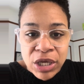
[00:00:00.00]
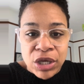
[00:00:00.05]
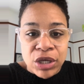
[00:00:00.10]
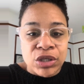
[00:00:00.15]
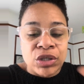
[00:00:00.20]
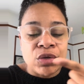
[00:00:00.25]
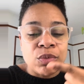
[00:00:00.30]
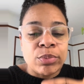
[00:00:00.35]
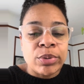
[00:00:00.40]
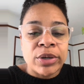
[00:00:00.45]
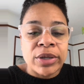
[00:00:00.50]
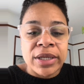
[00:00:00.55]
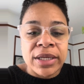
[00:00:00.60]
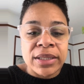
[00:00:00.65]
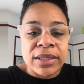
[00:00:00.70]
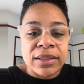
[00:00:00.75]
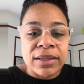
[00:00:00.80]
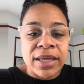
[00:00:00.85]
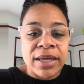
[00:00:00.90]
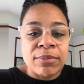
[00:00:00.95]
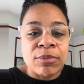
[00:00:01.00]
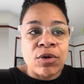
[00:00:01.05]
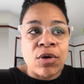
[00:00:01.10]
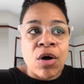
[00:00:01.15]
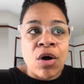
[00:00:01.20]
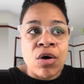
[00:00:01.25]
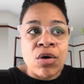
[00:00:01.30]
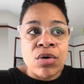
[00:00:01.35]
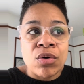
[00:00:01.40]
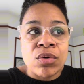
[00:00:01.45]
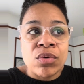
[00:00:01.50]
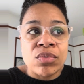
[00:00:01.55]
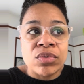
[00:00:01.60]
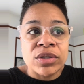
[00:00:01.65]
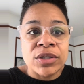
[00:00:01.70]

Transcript: You put in the label, oh,